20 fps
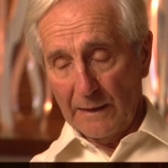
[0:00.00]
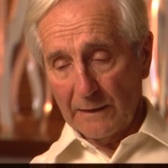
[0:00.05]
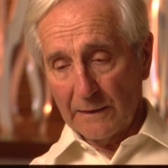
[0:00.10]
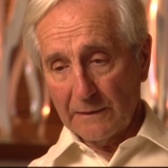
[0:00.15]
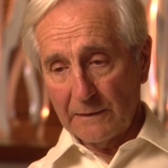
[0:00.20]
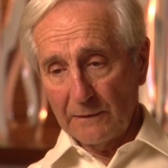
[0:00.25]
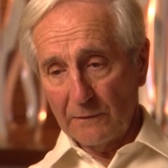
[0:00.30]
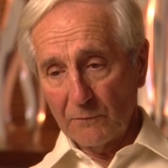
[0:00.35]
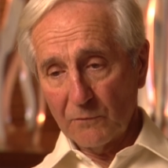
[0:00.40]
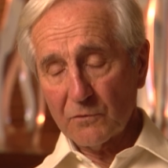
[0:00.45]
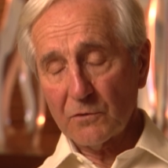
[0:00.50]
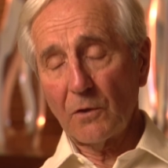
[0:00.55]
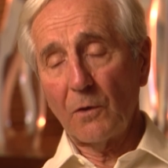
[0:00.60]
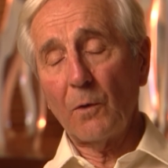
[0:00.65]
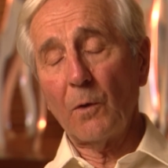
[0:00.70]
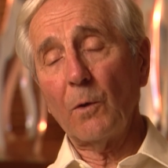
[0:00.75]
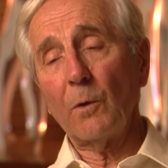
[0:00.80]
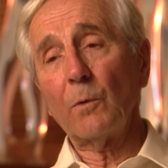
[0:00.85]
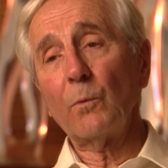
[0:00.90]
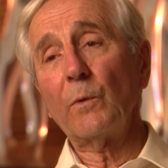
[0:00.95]

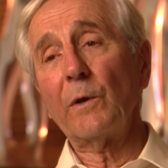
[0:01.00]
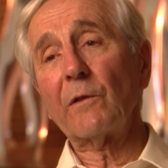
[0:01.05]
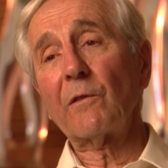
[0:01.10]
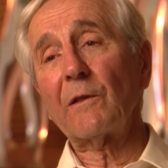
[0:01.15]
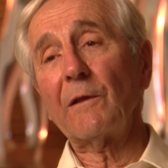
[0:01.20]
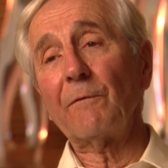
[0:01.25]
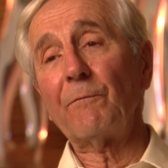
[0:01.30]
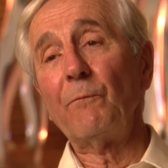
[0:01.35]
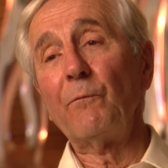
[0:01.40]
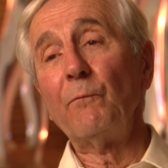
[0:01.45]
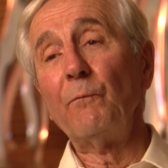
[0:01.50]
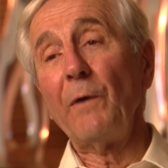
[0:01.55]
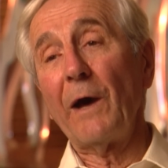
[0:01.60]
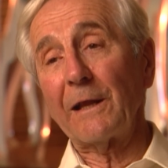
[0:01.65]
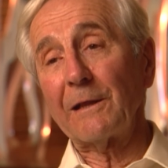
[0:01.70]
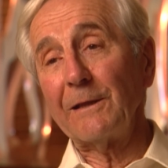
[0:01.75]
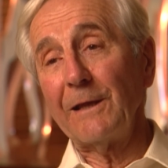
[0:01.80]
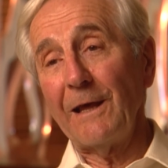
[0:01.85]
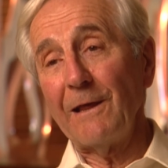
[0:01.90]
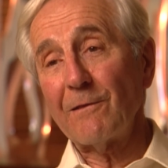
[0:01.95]
control with
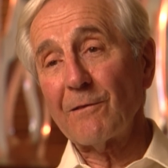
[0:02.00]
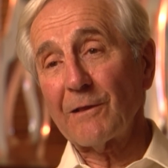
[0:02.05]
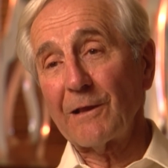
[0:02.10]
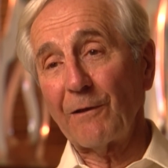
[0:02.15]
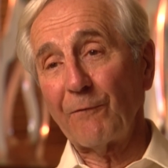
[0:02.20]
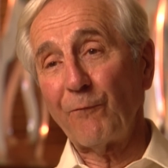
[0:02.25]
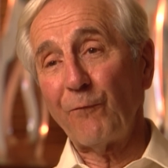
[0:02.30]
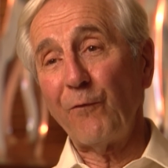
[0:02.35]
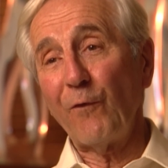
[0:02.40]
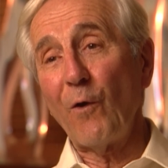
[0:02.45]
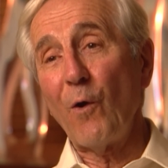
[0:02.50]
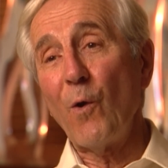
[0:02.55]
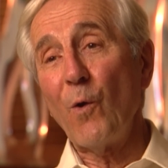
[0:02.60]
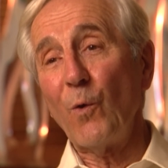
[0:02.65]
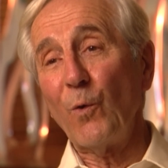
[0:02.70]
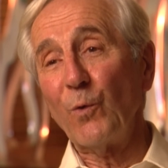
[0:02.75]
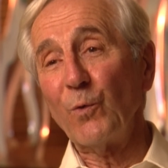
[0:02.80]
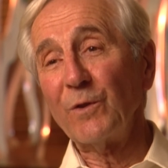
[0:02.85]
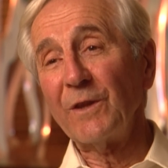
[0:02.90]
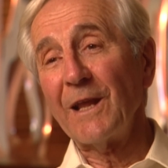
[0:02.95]
at least the
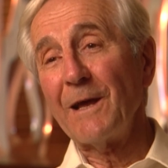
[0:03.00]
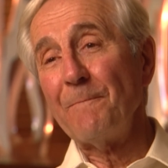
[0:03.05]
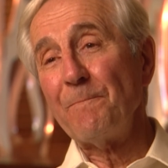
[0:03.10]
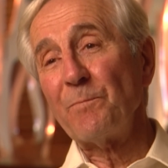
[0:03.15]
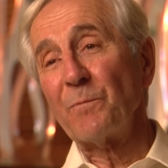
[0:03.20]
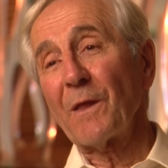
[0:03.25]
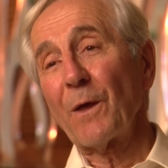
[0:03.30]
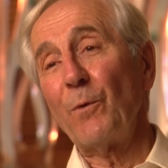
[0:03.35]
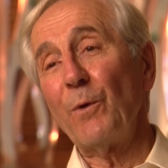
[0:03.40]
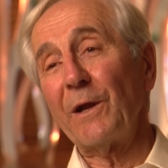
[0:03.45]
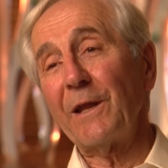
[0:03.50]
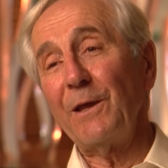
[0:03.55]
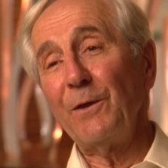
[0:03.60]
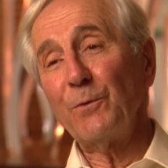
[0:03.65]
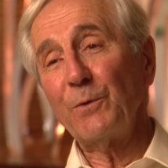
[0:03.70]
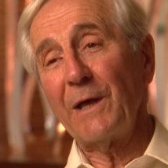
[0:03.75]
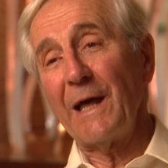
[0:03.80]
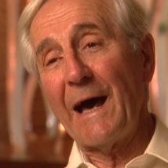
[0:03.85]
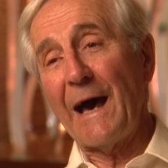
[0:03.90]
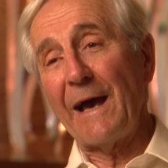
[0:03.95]
phone, what are
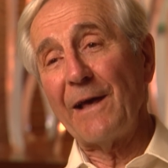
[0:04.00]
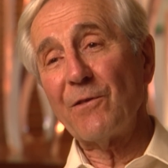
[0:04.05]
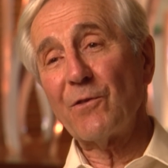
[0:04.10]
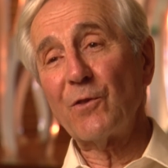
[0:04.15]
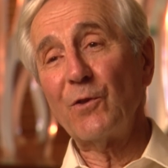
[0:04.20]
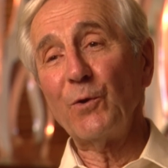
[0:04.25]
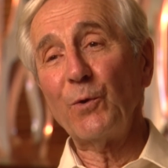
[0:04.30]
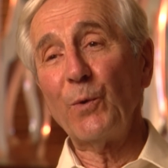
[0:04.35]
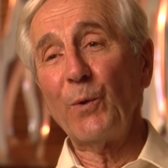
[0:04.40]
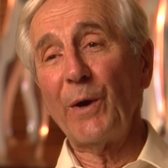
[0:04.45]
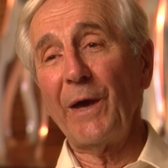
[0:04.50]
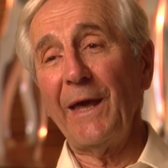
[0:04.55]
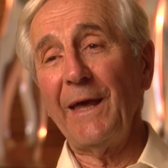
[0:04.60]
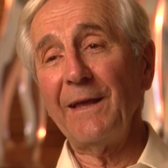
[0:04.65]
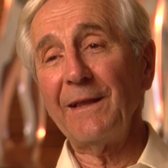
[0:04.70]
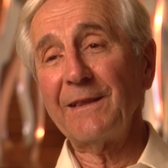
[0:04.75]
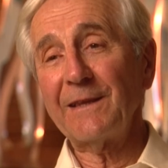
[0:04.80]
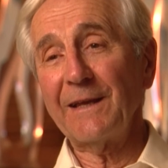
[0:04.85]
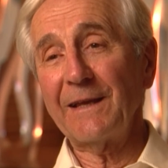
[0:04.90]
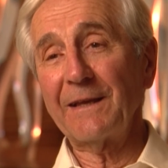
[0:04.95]
you guys
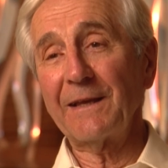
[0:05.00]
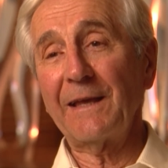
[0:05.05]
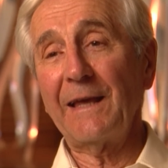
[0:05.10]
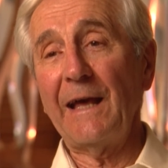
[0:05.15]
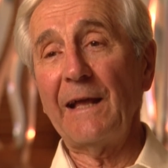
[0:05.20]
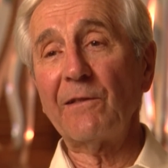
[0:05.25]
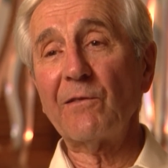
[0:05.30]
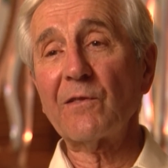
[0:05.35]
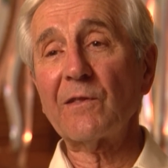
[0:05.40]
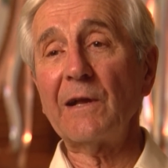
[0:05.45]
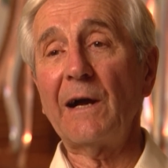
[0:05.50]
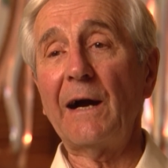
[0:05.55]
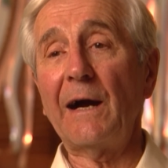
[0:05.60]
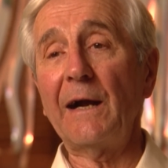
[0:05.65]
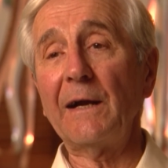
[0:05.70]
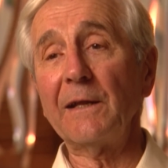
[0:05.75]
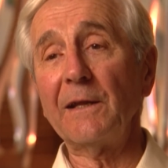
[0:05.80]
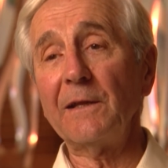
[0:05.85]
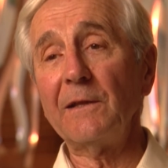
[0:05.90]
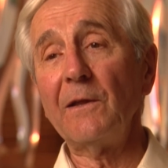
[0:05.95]
doing to get
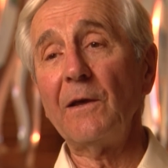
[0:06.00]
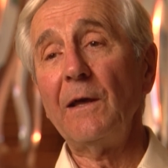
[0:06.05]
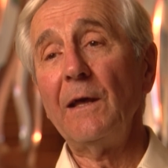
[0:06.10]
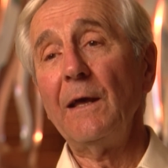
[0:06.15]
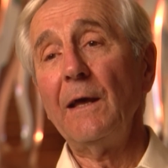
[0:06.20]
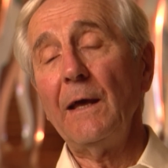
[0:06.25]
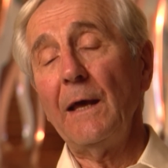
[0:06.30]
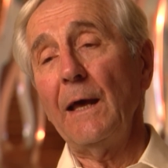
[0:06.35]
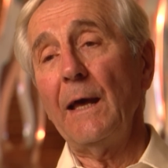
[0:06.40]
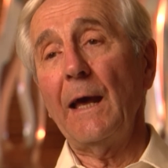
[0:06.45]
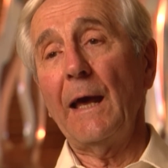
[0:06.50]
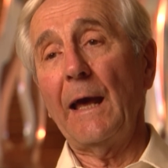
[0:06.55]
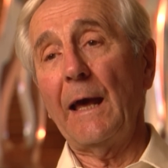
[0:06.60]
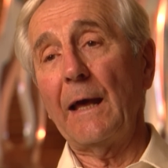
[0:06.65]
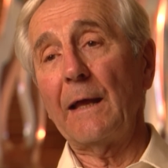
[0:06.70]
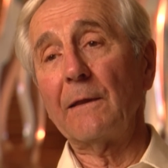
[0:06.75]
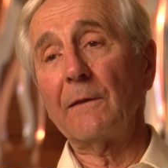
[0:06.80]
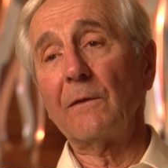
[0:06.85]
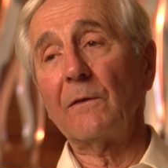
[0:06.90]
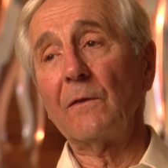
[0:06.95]
started?
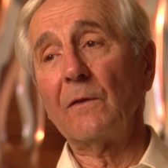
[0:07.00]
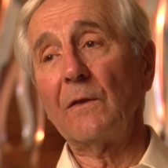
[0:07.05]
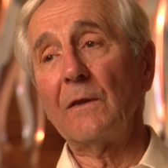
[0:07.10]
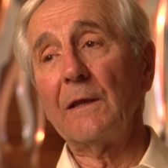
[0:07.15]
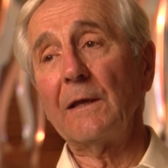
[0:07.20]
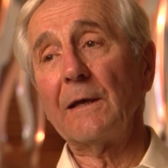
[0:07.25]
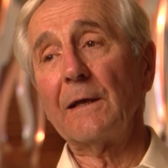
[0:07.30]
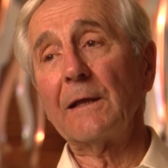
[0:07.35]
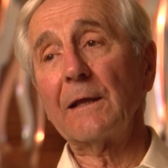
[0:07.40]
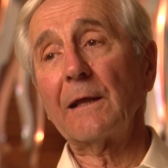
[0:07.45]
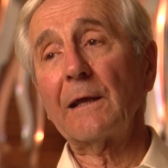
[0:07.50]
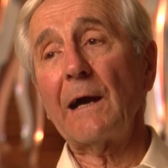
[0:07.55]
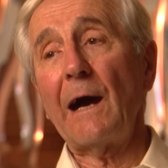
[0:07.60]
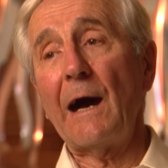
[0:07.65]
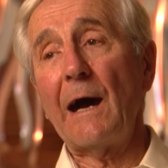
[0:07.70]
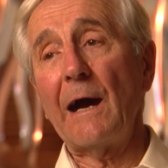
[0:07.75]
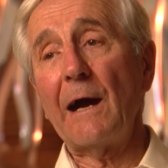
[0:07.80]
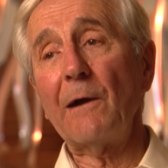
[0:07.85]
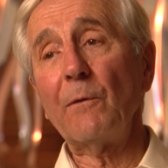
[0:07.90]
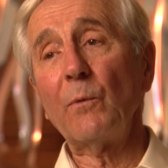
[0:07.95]
And the
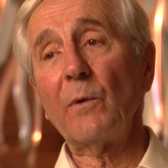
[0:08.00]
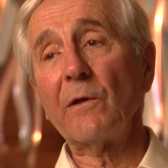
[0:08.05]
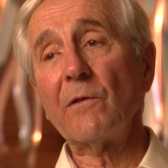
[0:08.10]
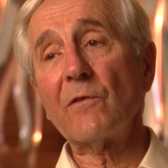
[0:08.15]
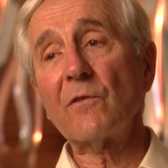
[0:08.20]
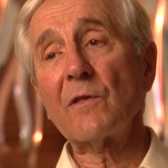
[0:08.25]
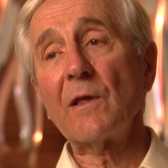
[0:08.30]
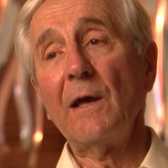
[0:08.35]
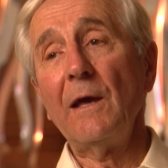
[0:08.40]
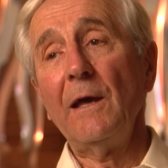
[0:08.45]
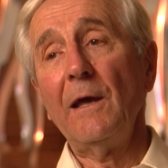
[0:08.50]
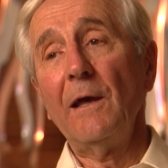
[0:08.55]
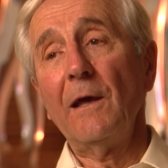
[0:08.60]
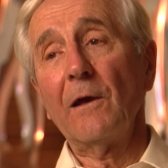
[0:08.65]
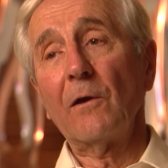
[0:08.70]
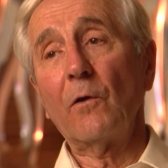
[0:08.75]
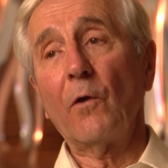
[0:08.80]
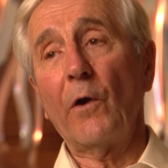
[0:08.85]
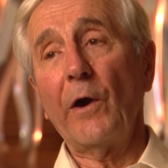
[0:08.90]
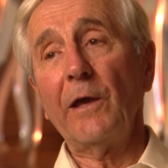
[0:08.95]
car was
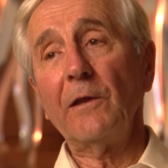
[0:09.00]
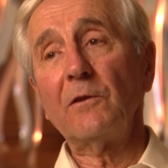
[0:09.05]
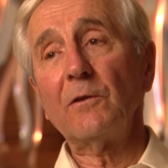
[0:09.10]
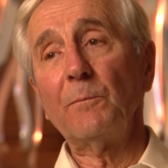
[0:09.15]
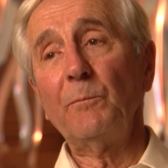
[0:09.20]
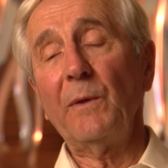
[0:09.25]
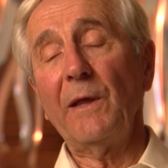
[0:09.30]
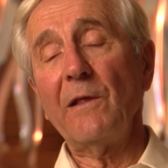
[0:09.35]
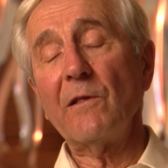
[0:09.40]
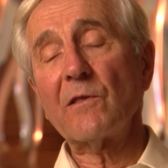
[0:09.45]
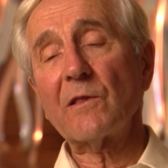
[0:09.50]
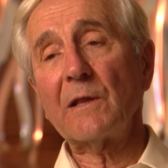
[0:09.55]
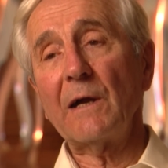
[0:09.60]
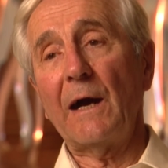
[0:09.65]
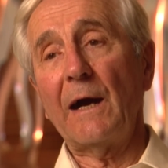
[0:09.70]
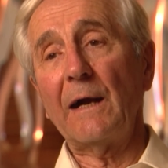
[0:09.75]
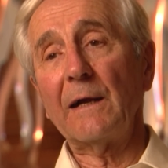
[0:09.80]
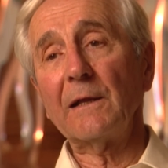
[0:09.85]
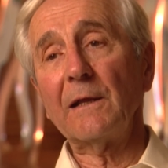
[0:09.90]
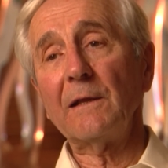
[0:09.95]
going to be
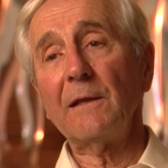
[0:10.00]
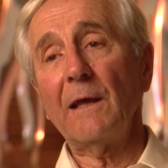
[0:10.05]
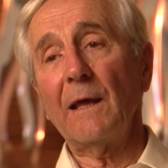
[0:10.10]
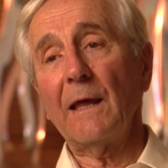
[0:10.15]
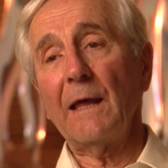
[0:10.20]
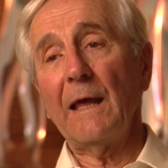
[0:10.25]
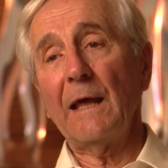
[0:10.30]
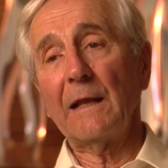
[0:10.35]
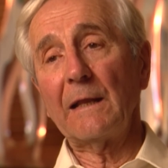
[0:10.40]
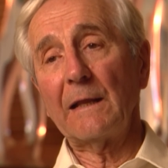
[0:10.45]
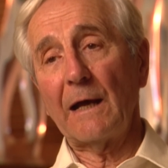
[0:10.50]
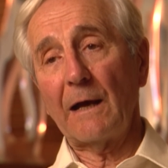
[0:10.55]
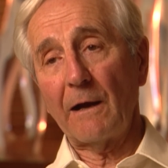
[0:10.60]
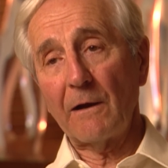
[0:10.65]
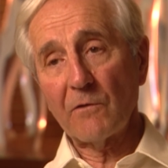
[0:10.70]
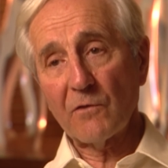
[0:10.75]
started in our